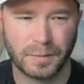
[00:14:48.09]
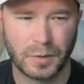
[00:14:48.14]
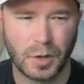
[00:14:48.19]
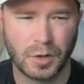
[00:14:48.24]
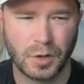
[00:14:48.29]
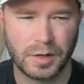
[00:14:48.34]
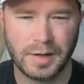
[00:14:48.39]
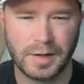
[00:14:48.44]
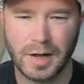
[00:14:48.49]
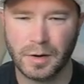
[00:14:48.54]

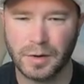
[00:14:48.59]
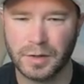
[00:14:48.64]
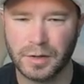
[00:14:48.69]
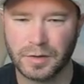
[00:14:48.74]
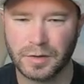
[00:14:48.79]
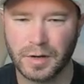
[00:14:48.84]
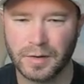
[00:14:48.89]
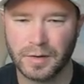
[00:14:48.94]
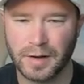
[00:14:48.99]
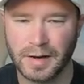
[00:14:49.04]
Currently down in this
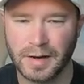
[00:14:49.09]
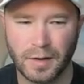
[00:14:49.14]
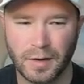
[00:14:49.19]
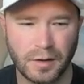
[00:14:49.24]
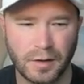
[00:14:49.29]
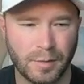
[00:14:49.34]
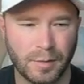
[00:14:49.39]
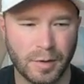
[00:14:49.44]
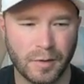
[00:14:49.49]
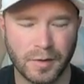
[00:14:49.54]
trade right now, a
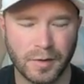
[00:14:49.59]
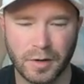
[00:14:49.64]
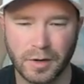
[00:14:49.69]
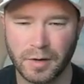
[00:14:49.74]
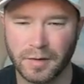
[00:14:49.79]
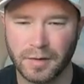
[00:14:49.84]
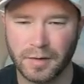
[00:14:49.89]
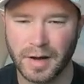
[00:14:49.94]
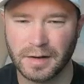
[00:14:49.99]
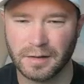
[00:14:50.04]
little bit over here to
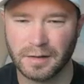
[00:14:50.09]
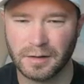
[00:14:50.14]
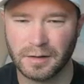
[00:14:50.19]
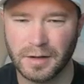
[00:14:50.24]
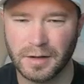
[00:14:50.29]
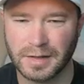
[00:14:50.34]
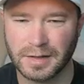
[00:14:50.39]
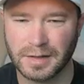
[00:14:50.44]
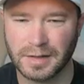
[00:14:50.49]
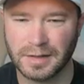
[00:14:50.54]
your right.
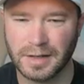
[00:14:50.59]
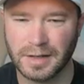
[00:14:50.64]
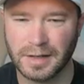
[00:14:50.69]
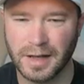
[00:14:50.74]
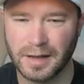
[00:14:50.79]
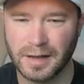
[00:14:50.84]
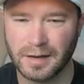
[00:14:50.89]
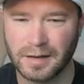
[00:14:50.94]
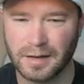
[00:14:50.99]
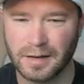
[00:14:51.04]
You guys can see
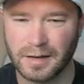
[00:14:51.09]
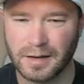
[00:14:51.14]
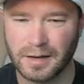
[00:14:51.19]
that.